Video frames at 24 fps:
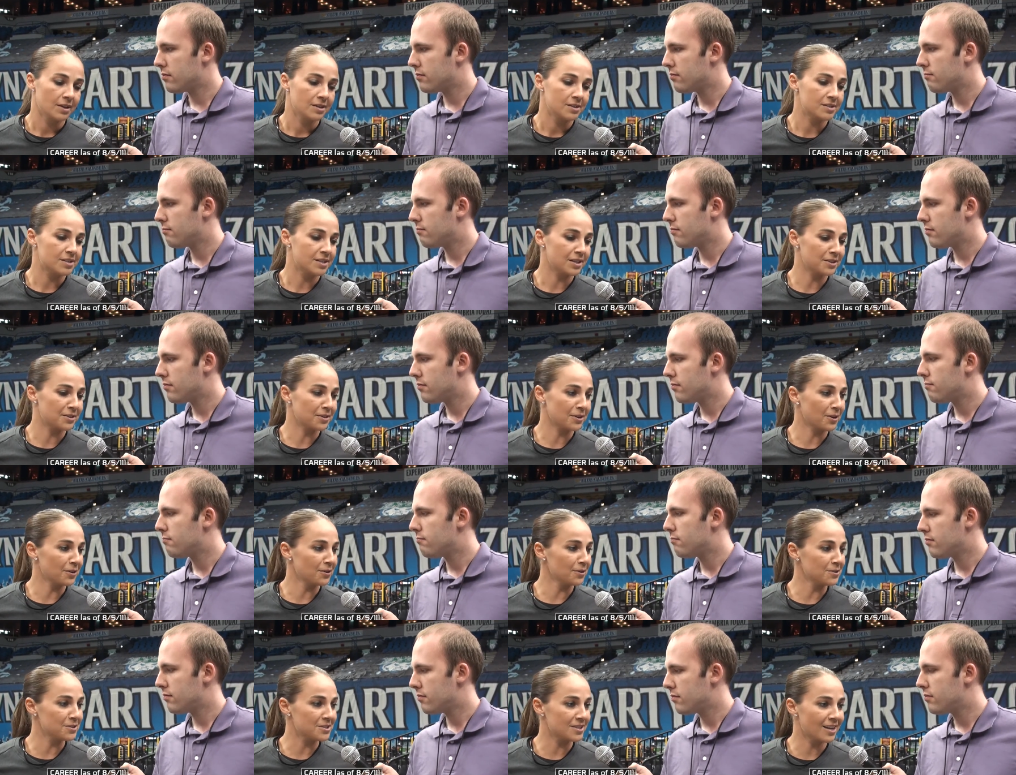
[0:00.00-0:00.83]
Speaker 1: seeing the
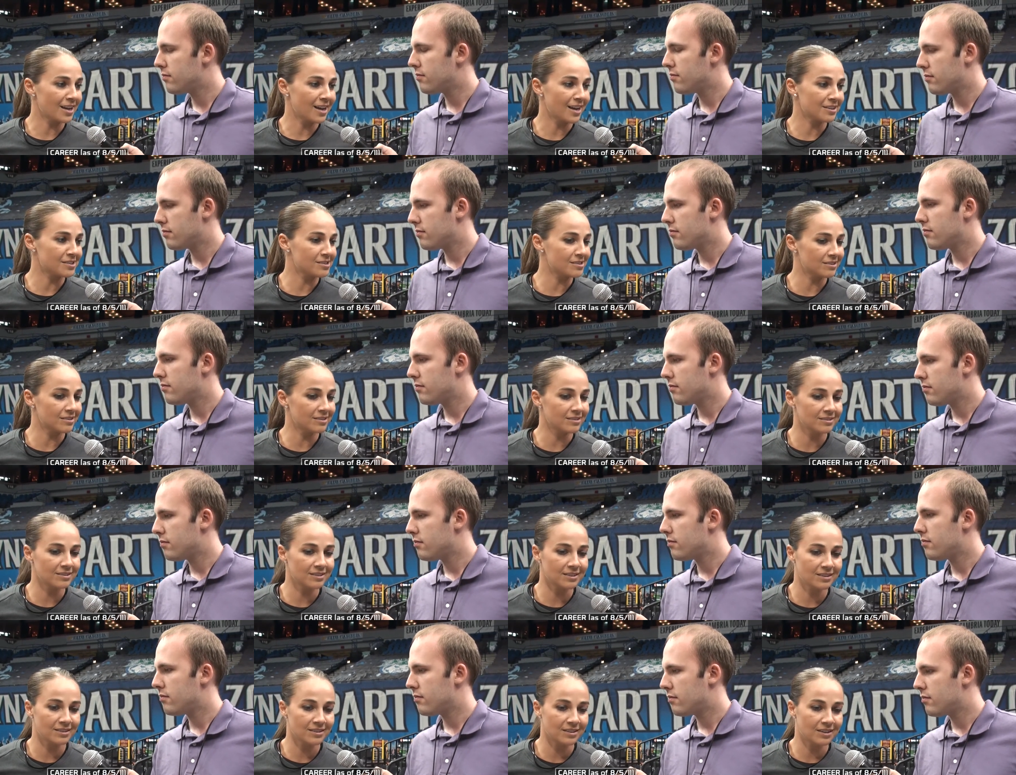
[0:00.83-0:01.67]
girls in action,
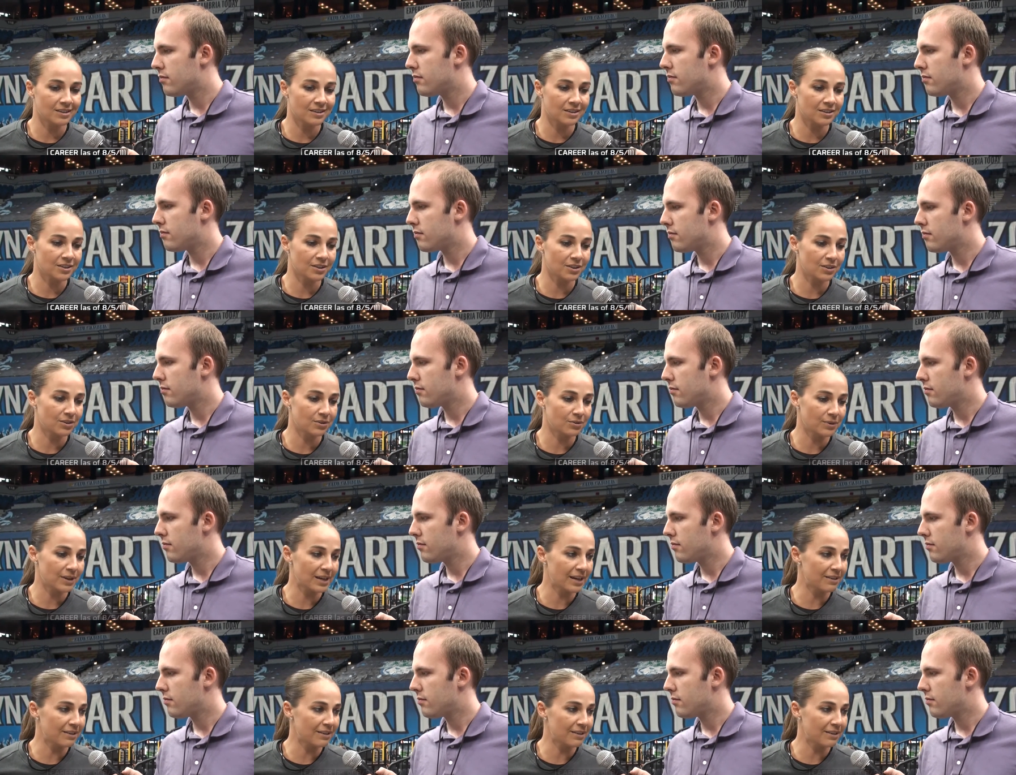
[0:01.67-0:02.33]
and uh, you know we